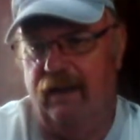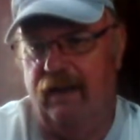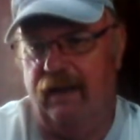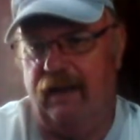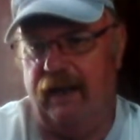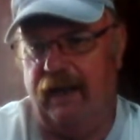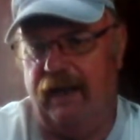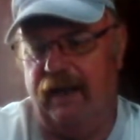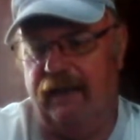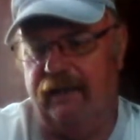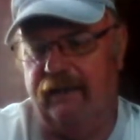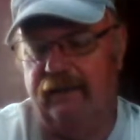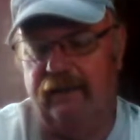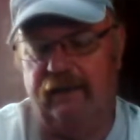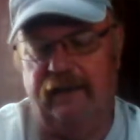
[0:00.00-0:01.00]

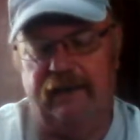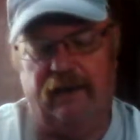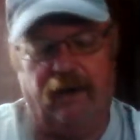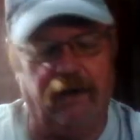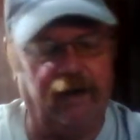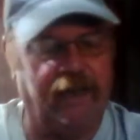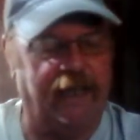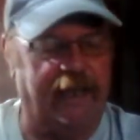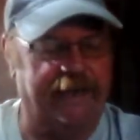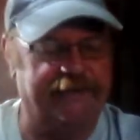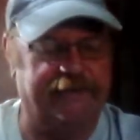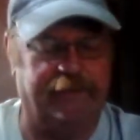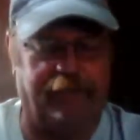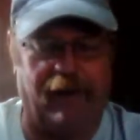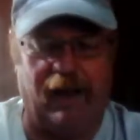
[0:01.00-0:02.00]
And in our case,
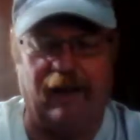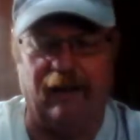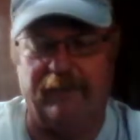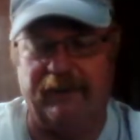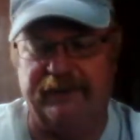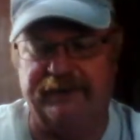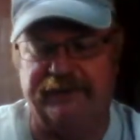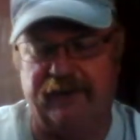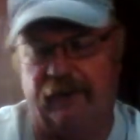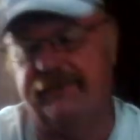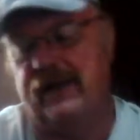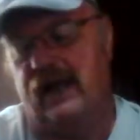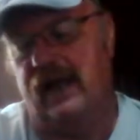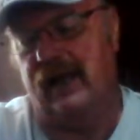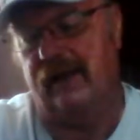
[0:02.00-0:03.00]
the problem is
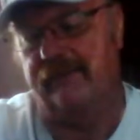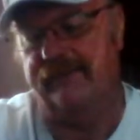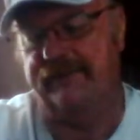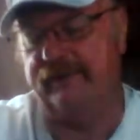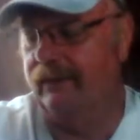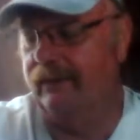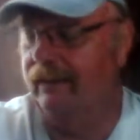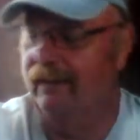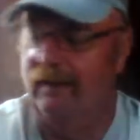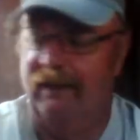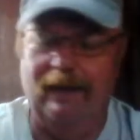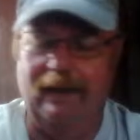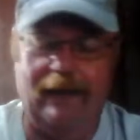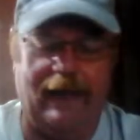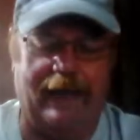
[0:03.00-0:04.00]
sometimes
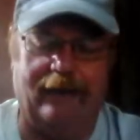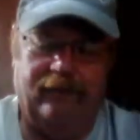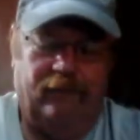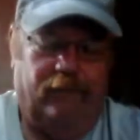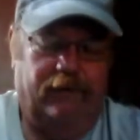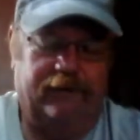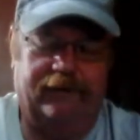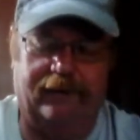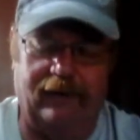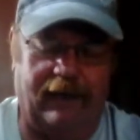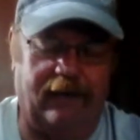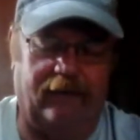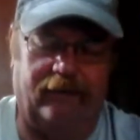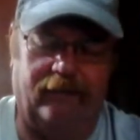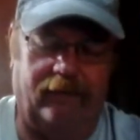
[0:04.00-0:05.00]
I don't know
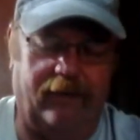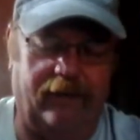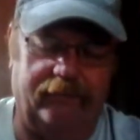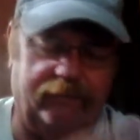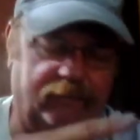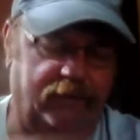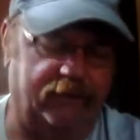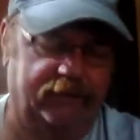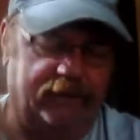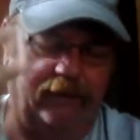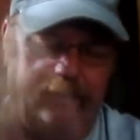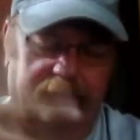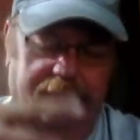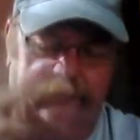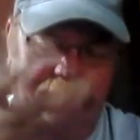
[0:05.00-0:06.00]
what
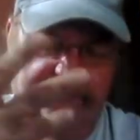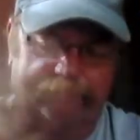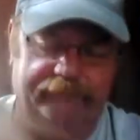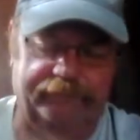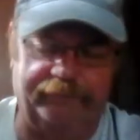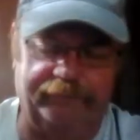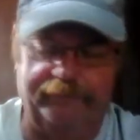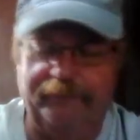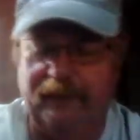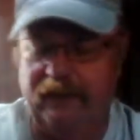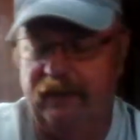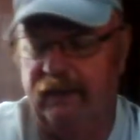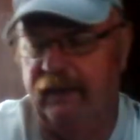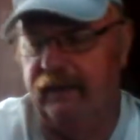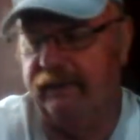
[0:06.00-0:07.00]
their
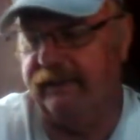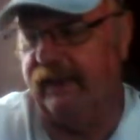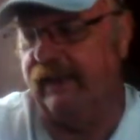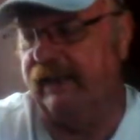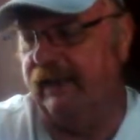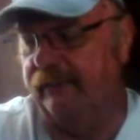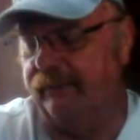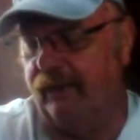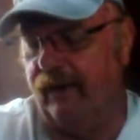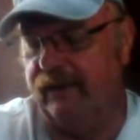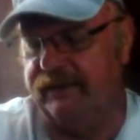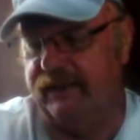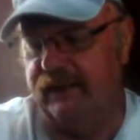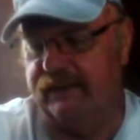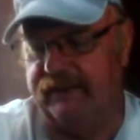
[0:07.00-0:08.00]
thinking
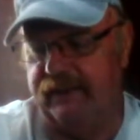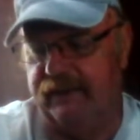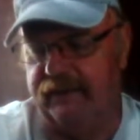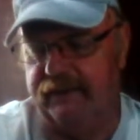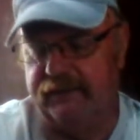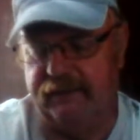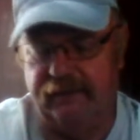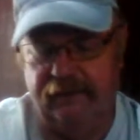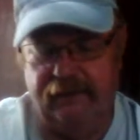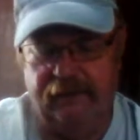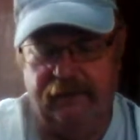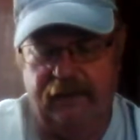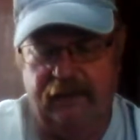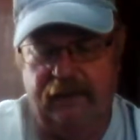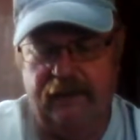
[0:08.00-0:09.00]
process is.
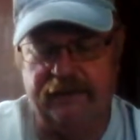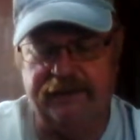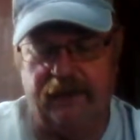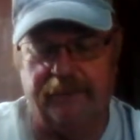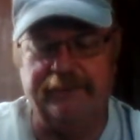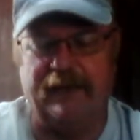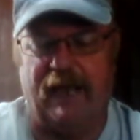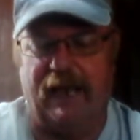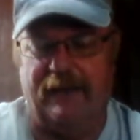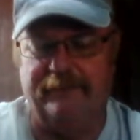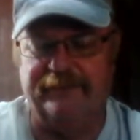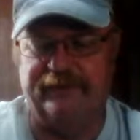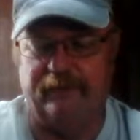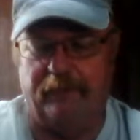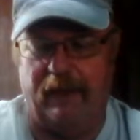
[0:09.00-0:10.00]

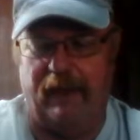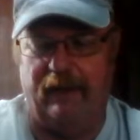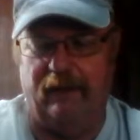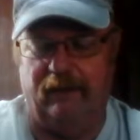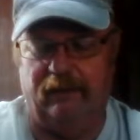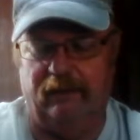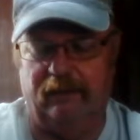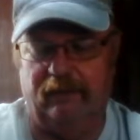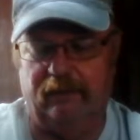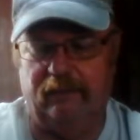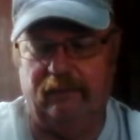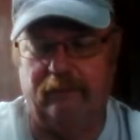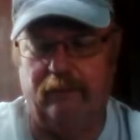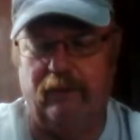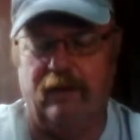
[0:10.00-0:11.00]
Sometimes the mail
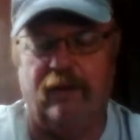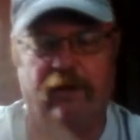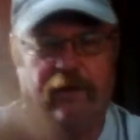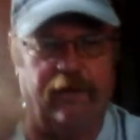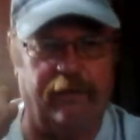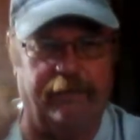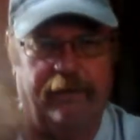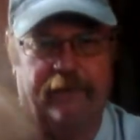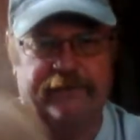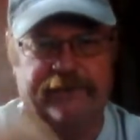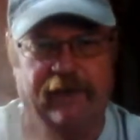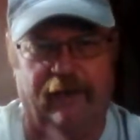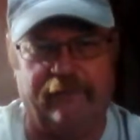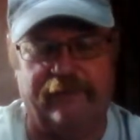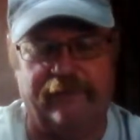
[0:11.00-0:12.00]
will go to the post office.